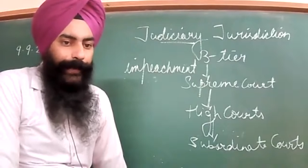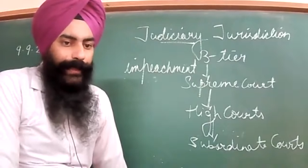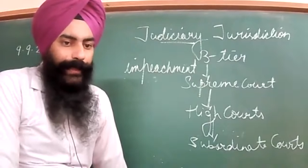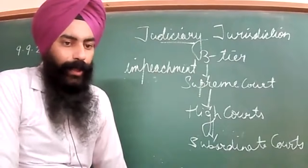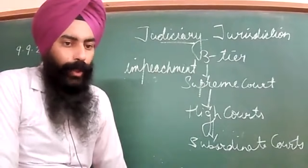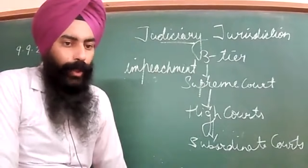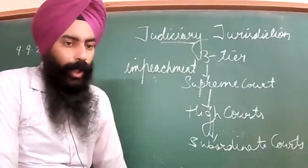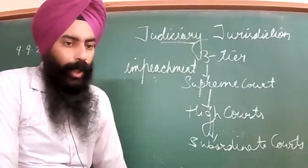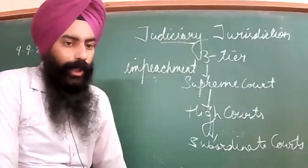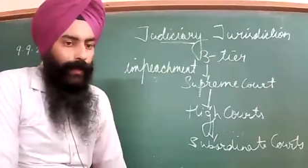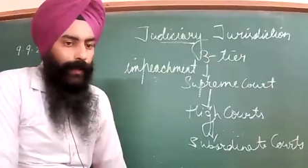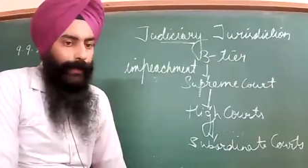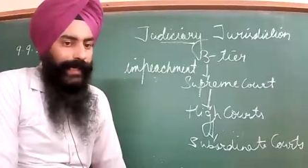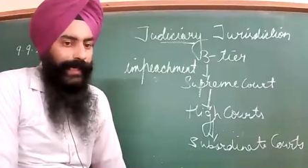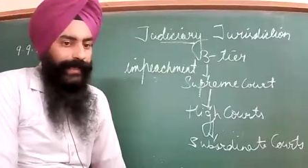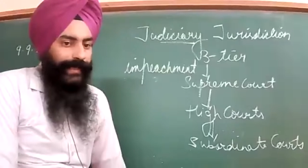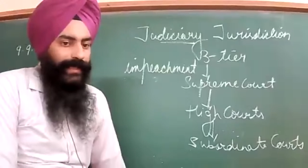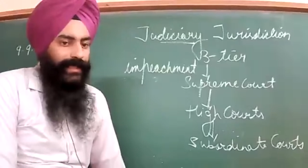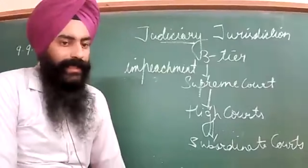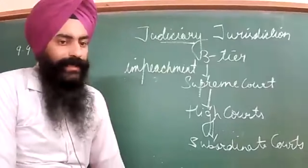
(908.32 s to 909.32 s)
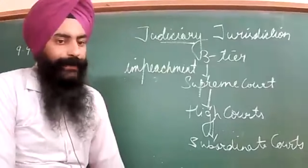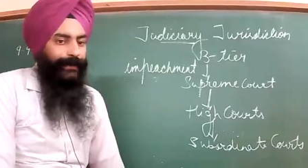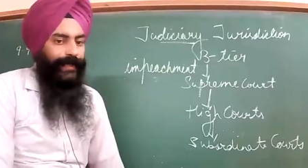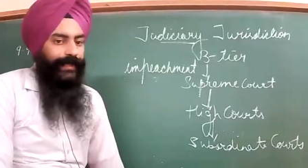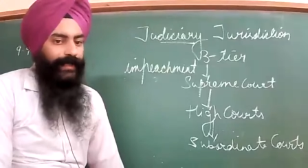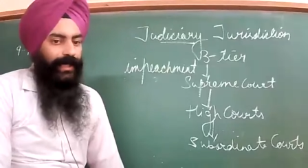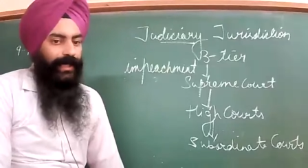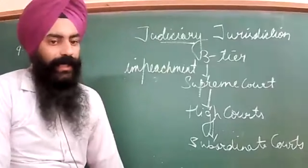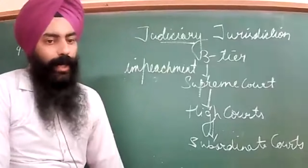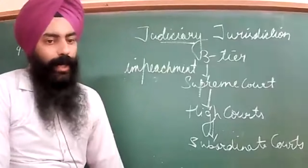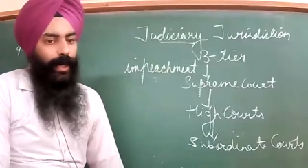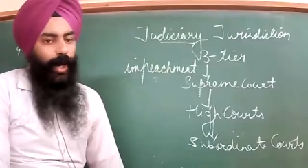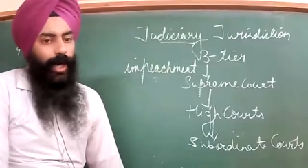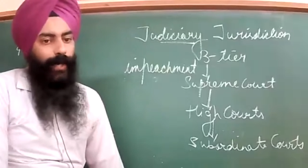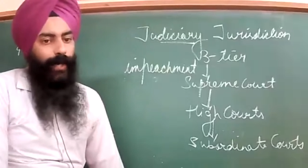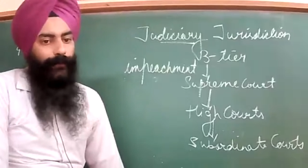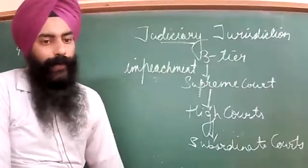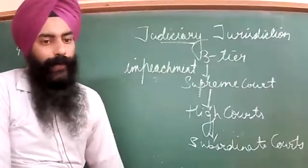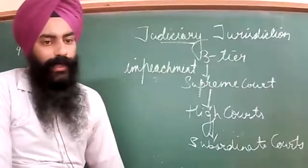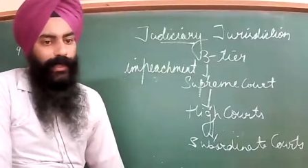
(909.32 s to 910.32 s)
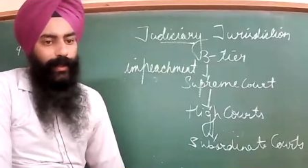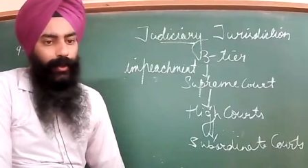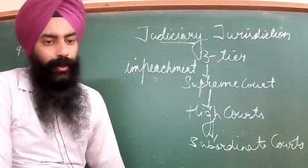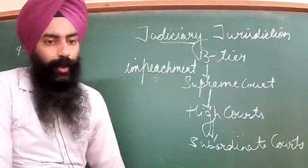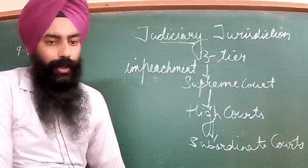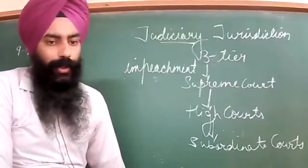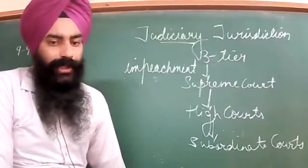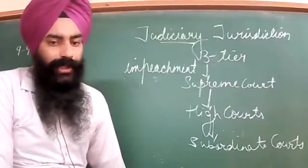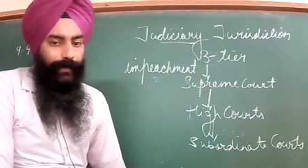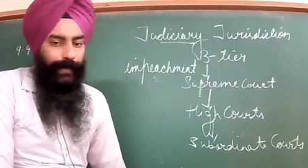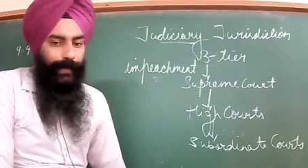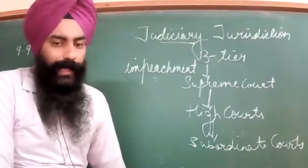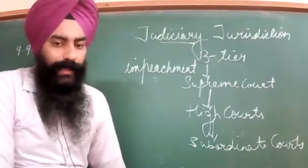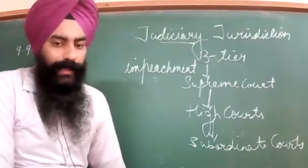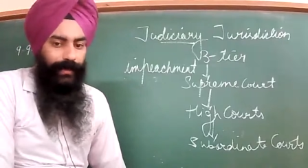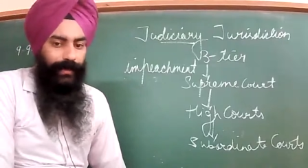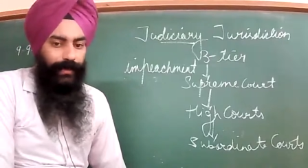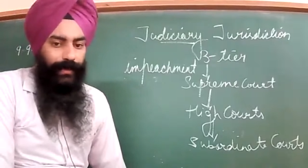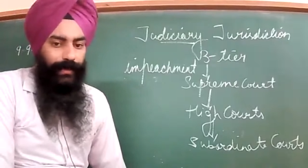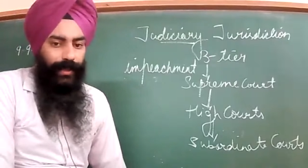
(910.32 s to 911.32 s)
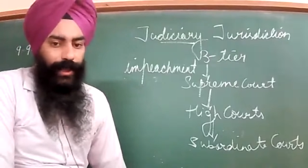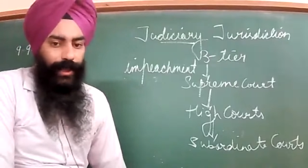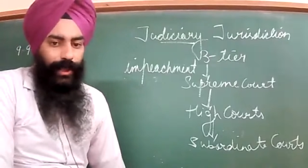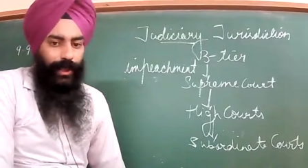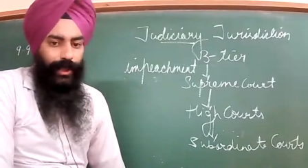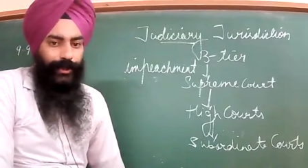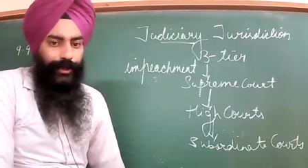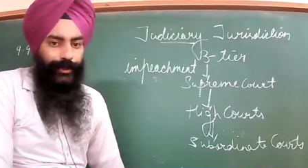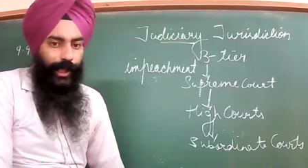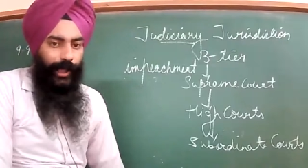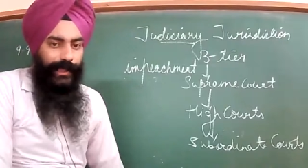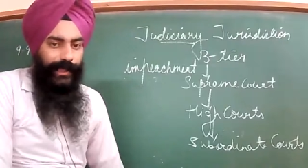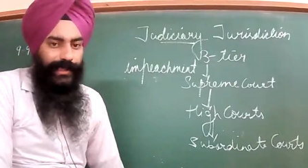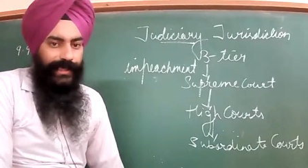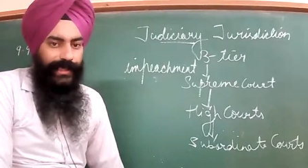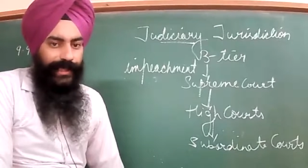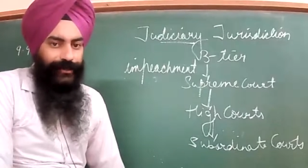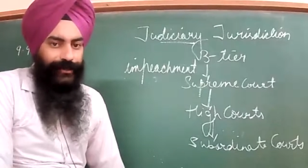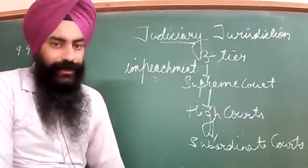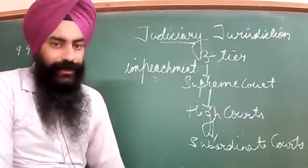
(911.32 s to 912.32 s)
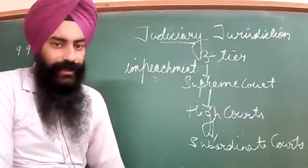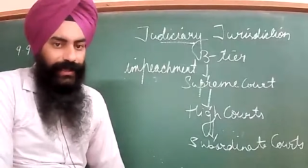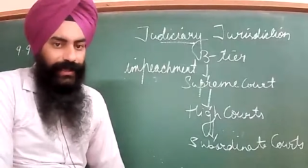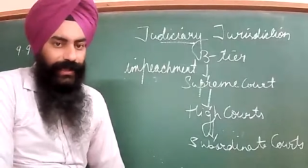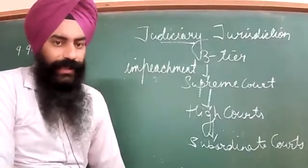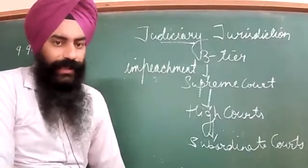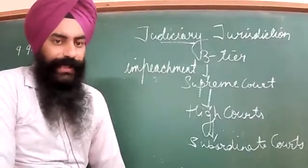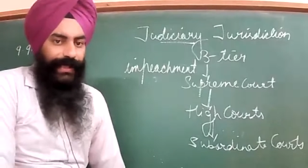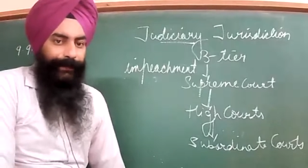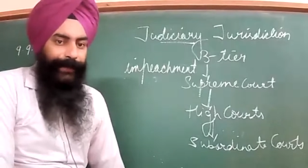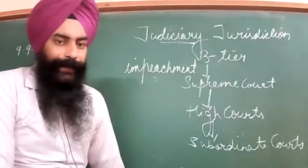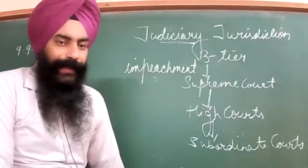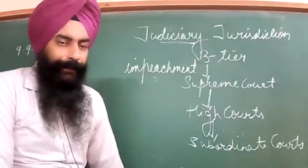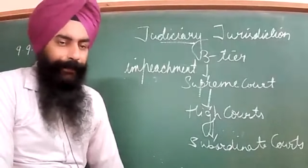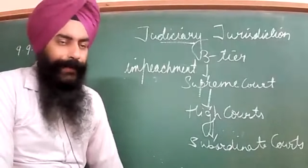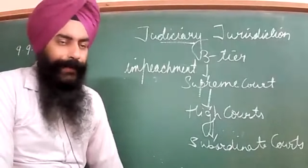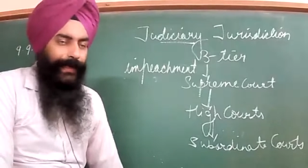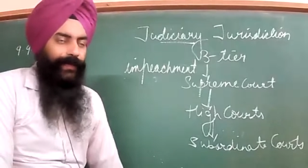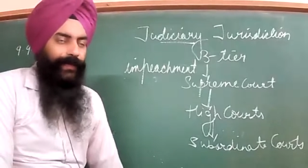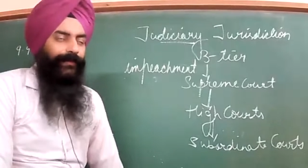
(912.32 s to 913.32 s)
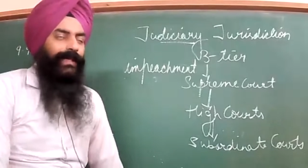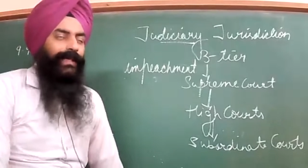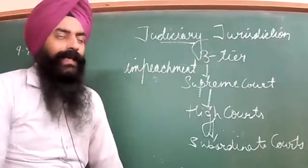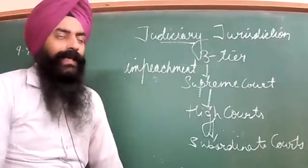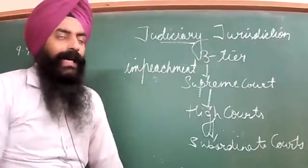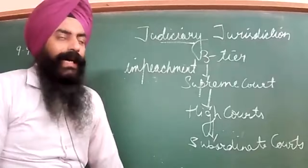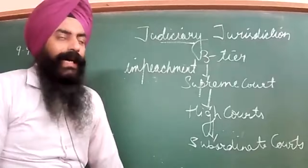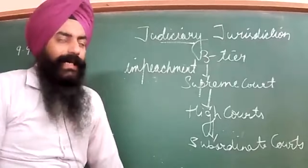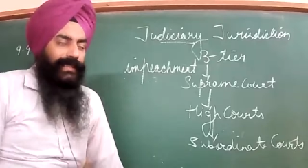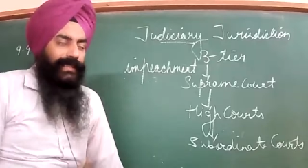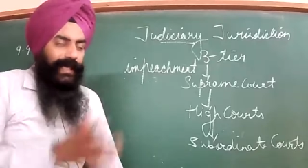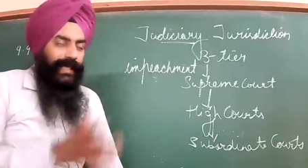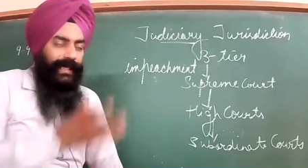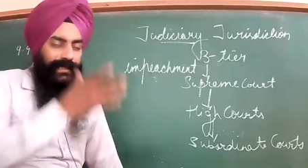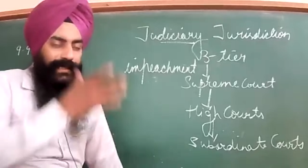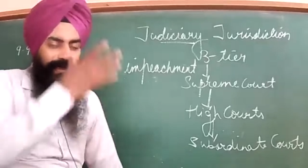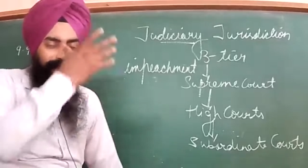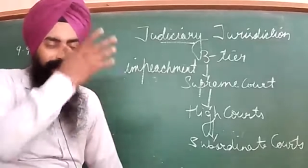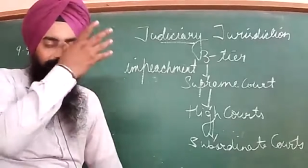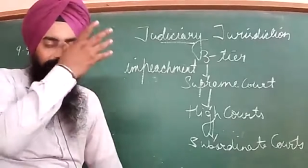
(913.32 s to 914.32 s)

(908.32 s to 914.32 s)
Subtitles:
called by the Speaker of a Lok Sabha. Joint session, people will cast as